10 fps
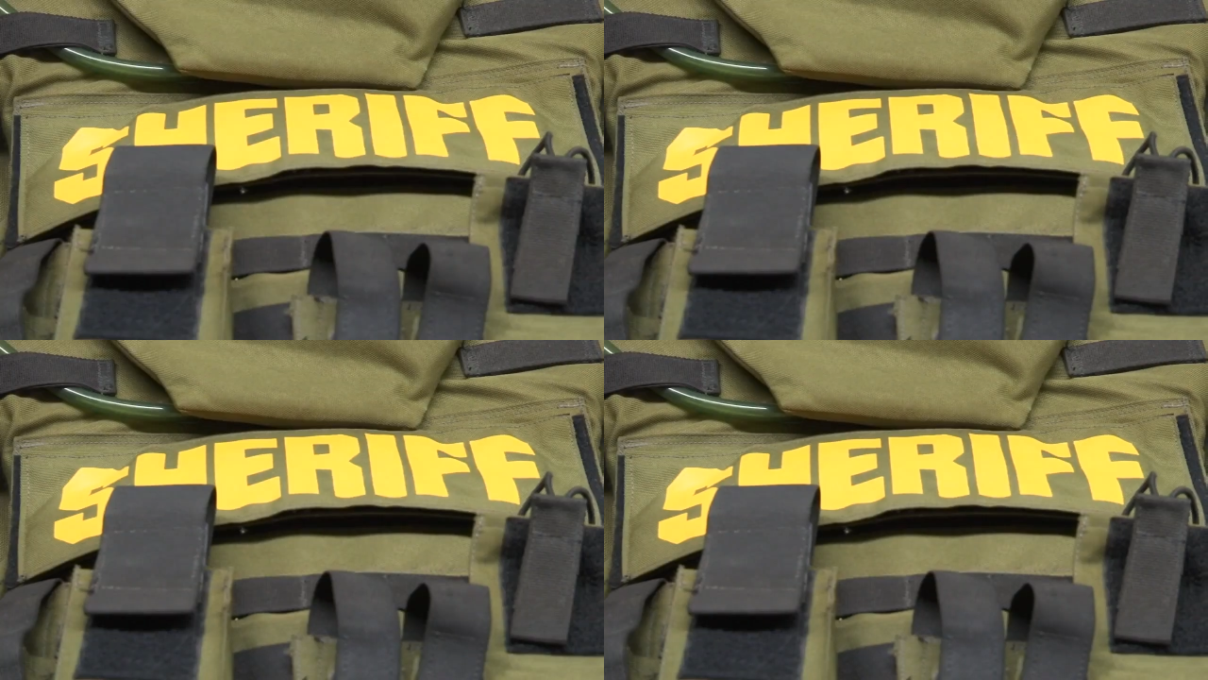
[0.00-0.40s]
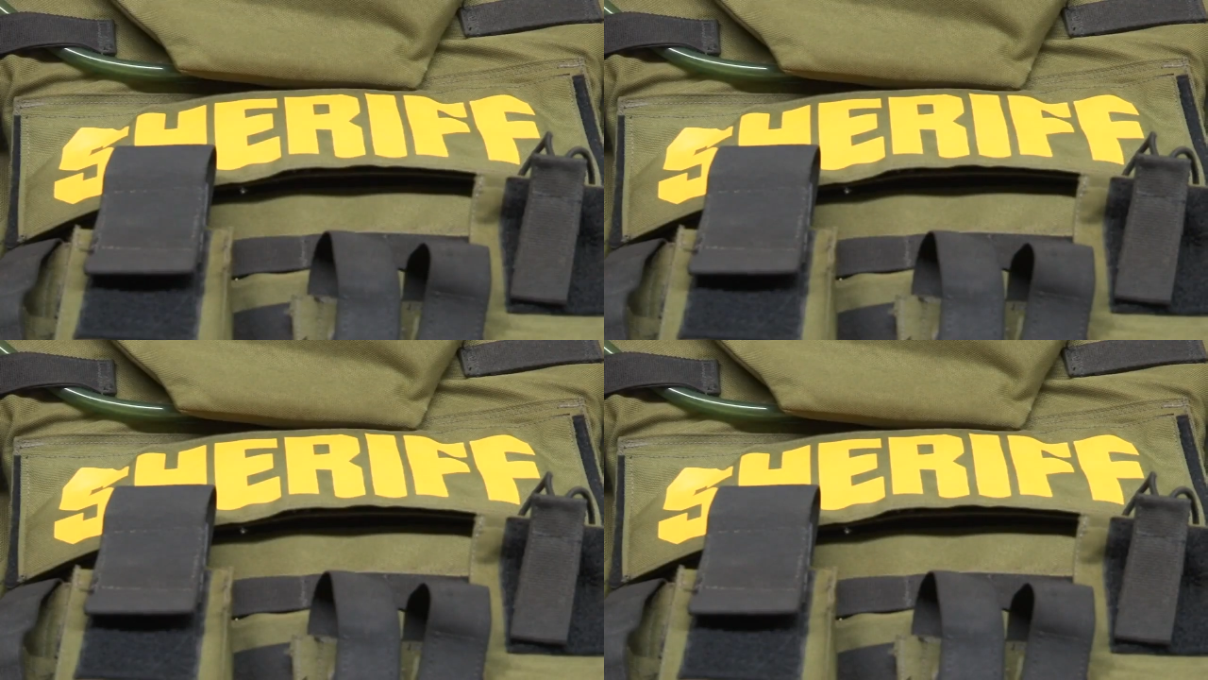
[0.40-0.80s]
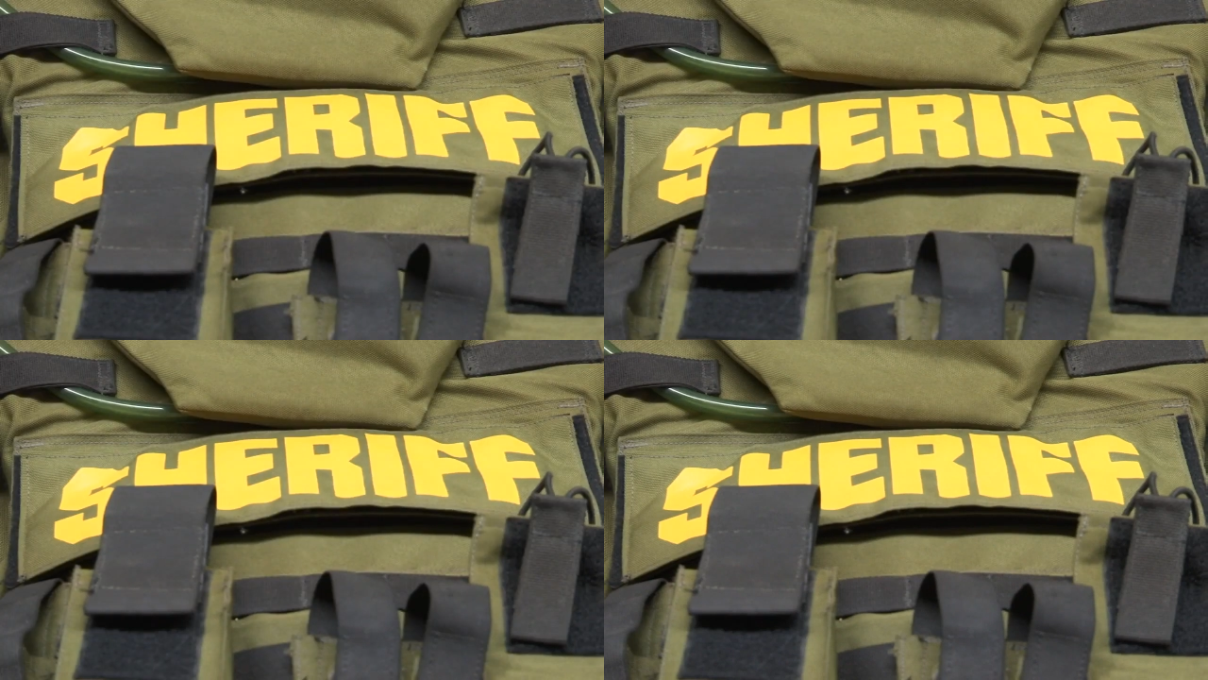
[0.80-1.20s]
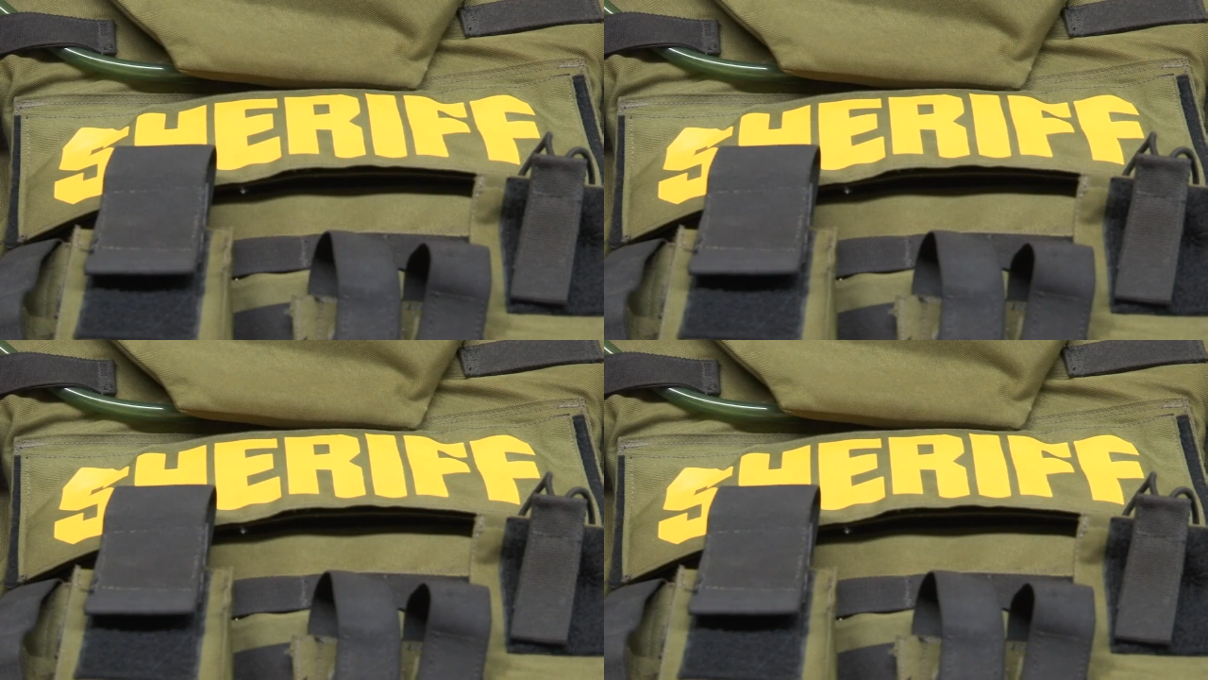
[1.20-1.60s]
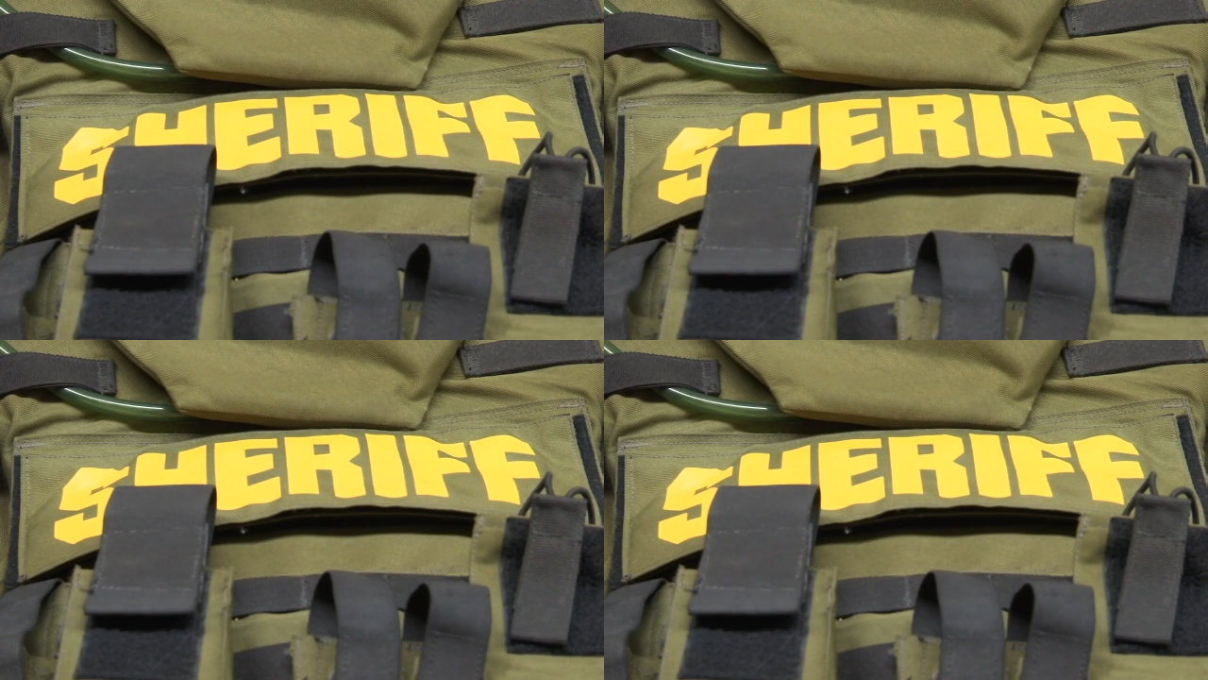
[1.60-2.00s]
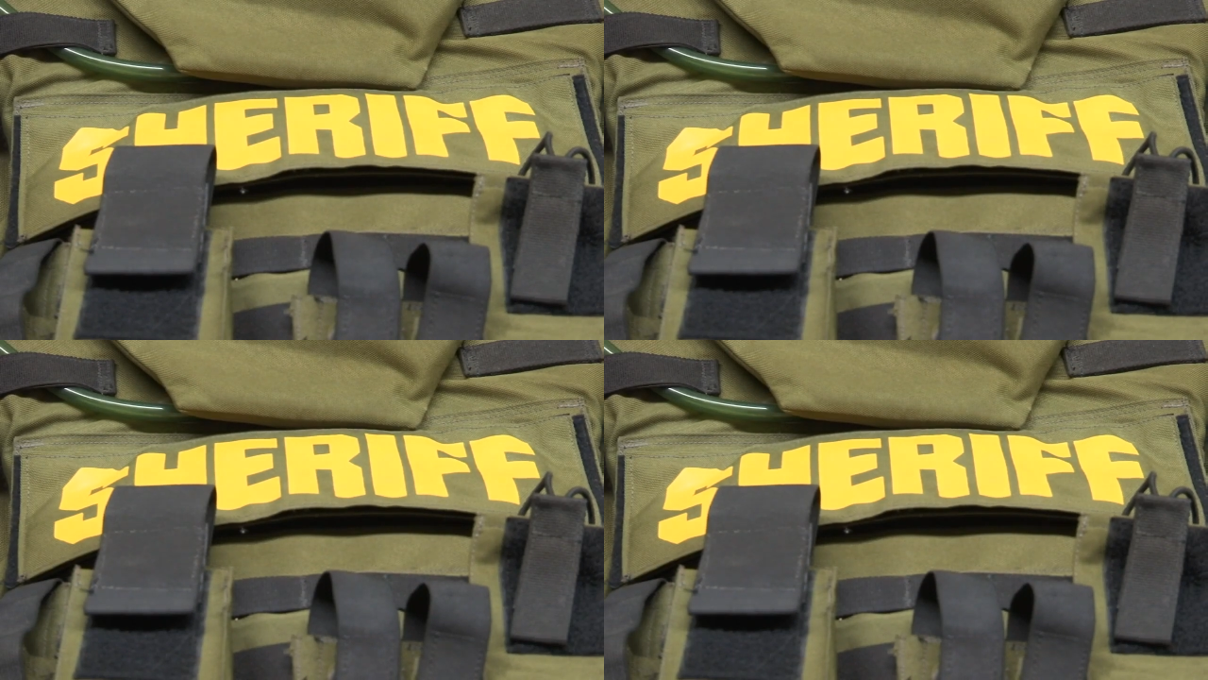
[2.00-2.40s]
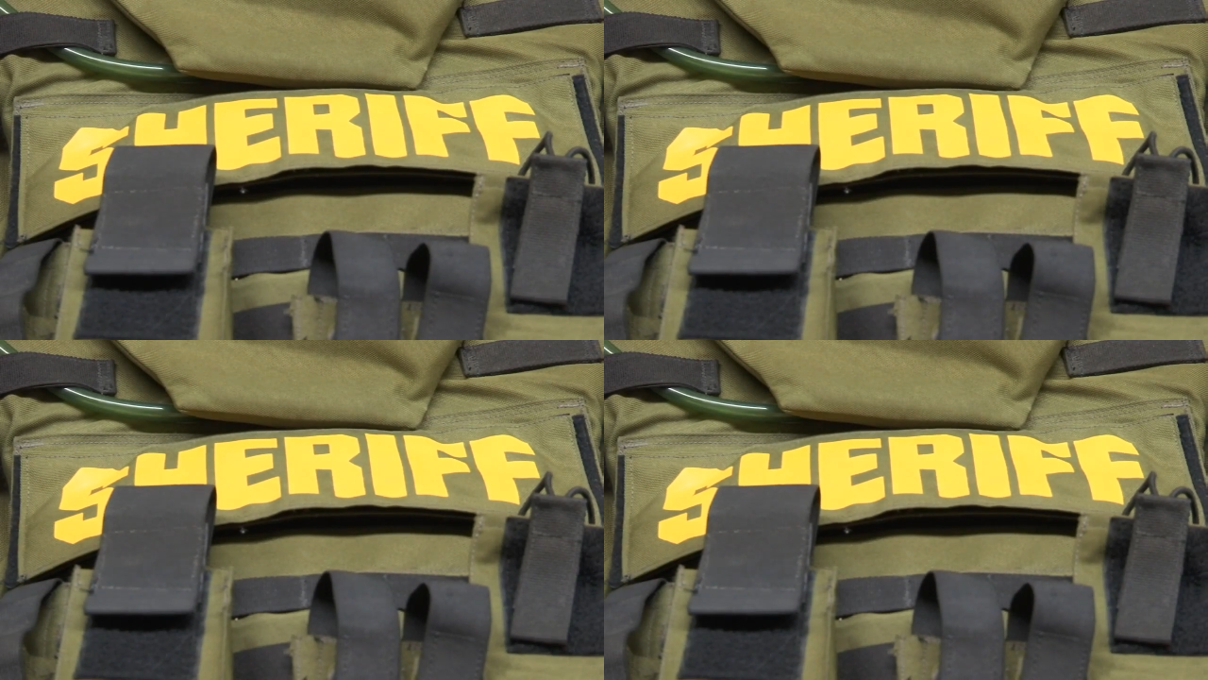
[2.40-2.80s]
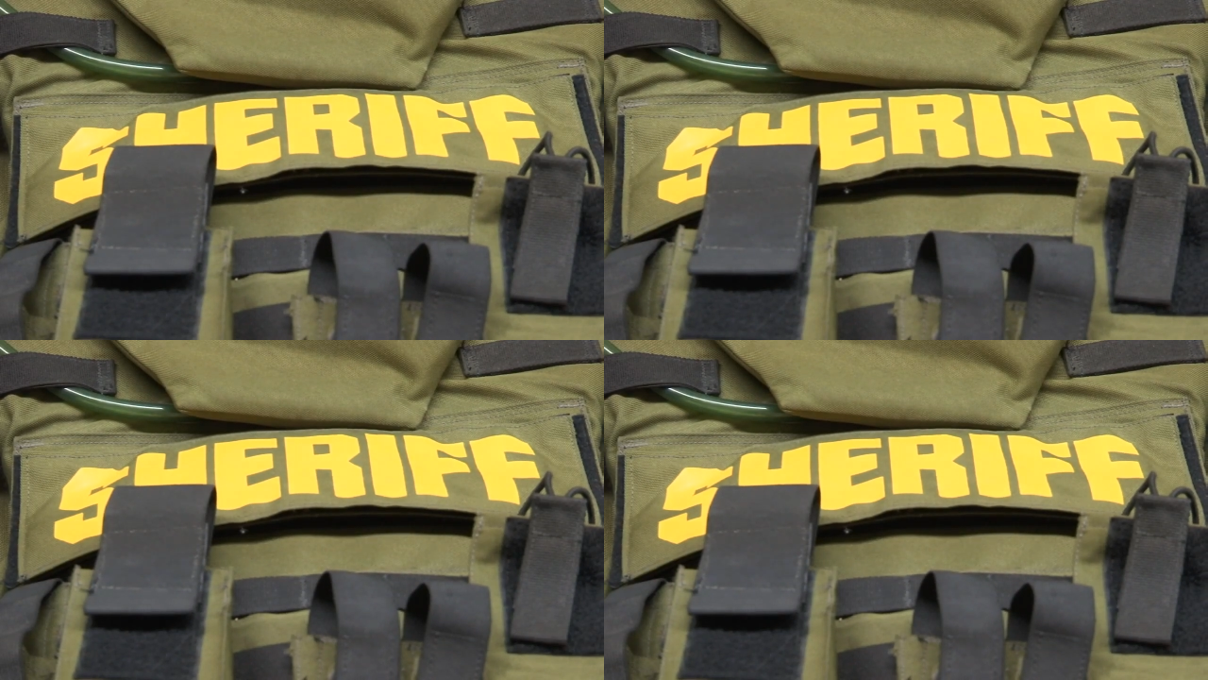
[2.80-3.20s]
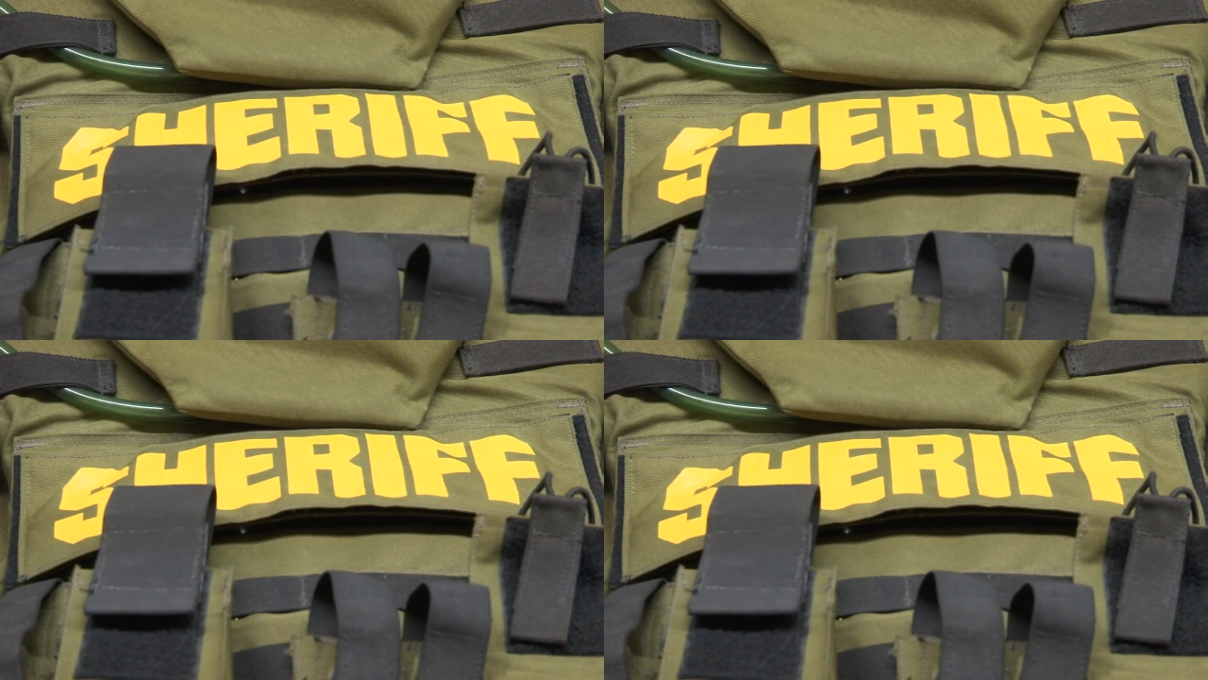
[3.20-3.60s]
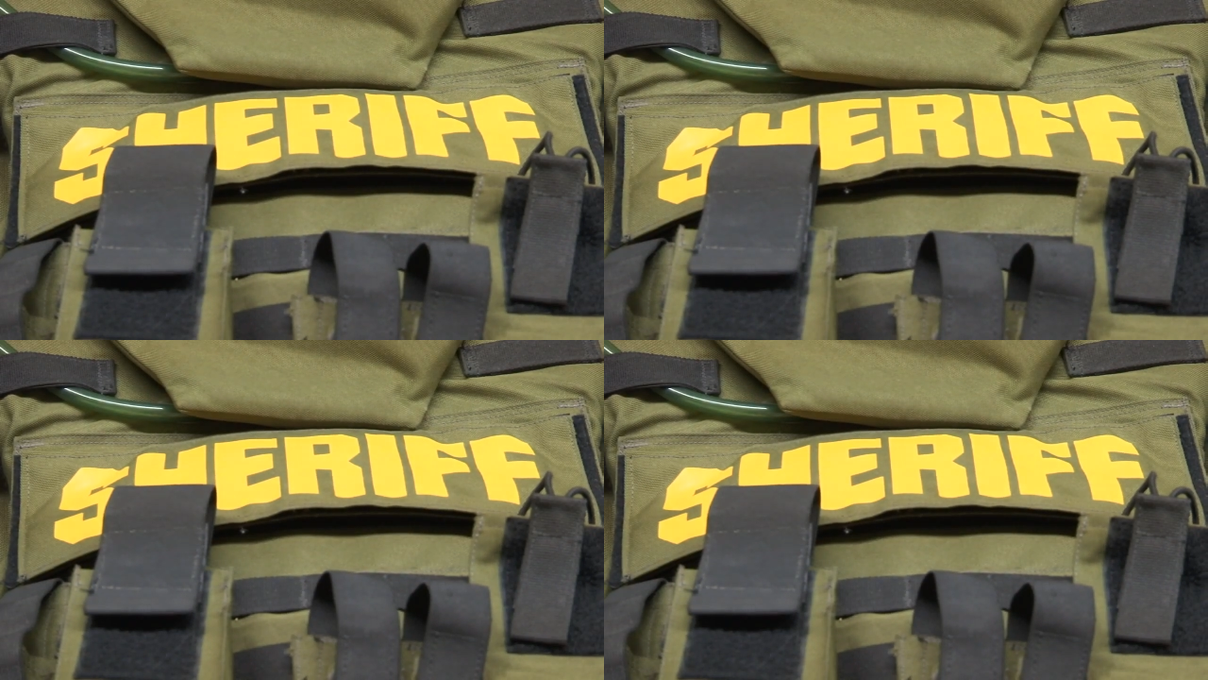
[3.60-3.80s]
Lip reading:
Nobody's mouth can be seen.